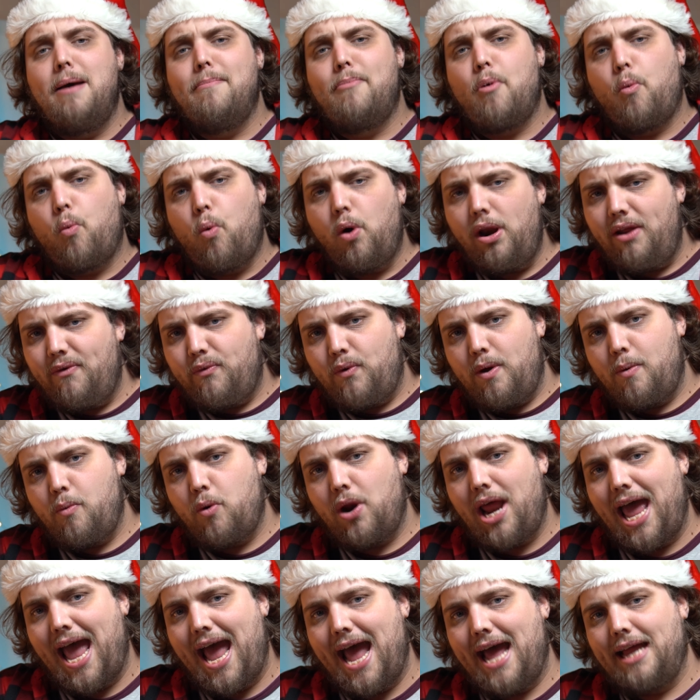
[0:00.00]
But what if we
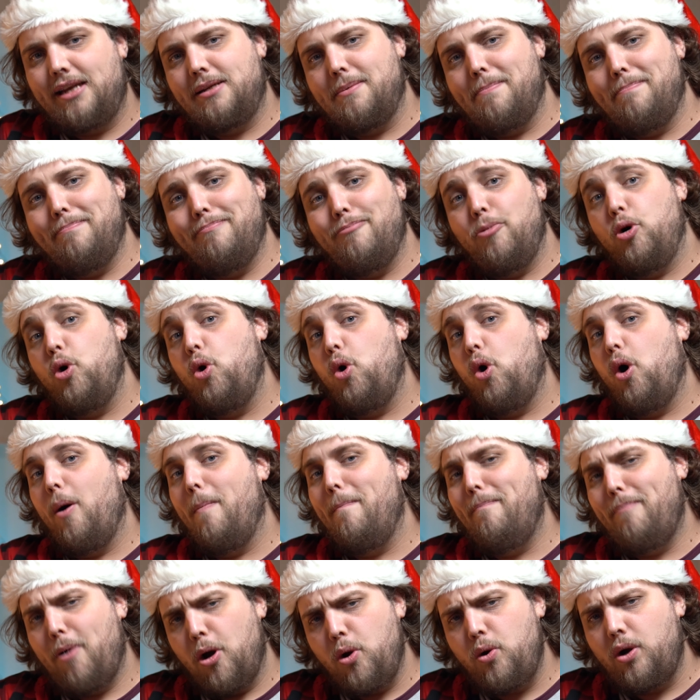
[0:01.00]
want to add more
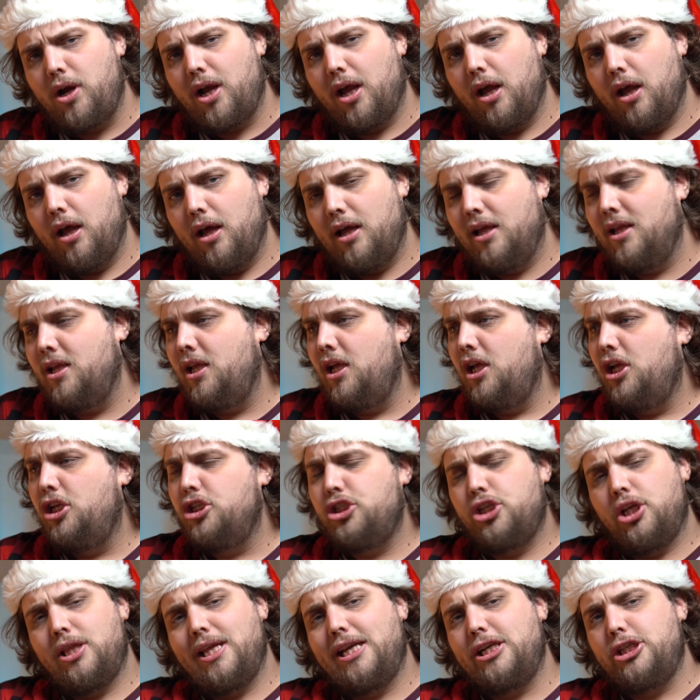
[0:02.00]
bokeh
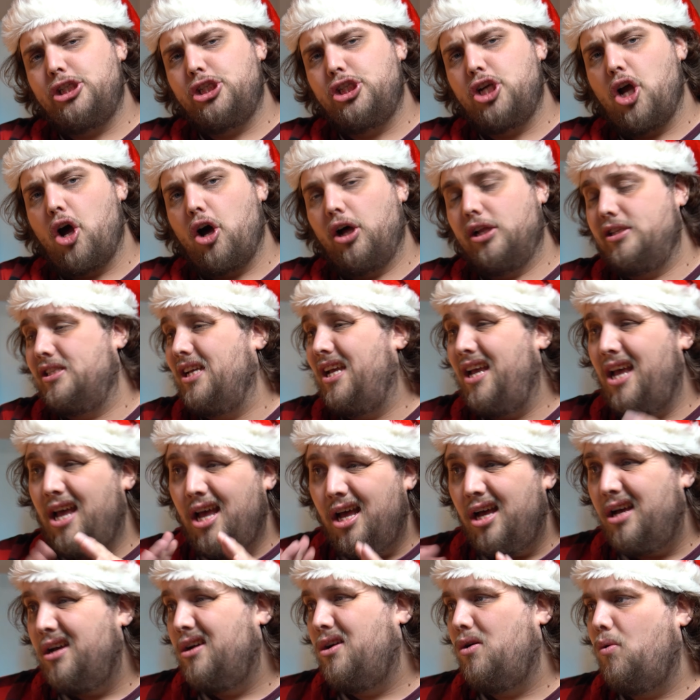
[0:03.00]
to this shot?
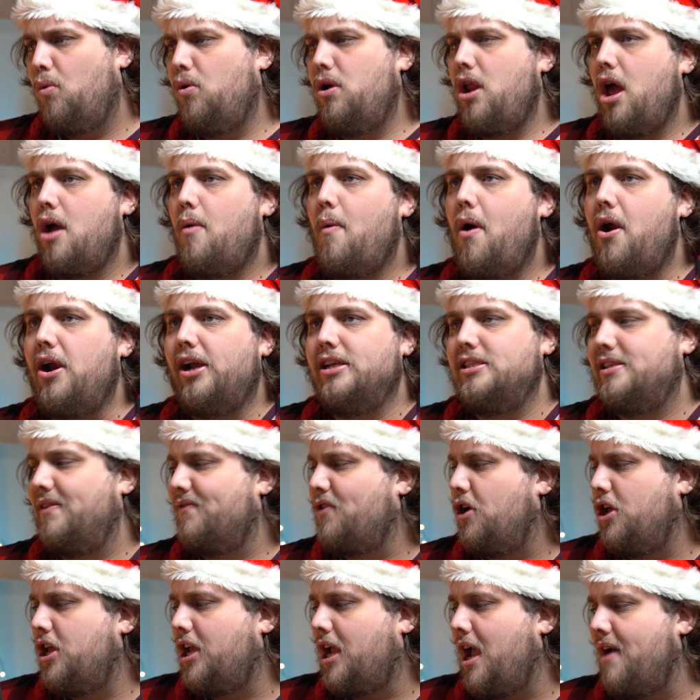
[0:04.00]
Well, no worries. I've
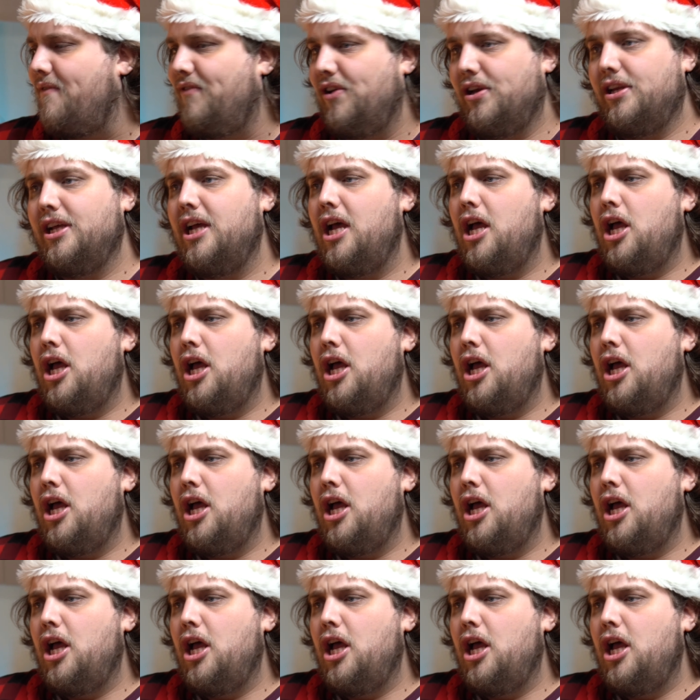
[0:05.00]
got you covered.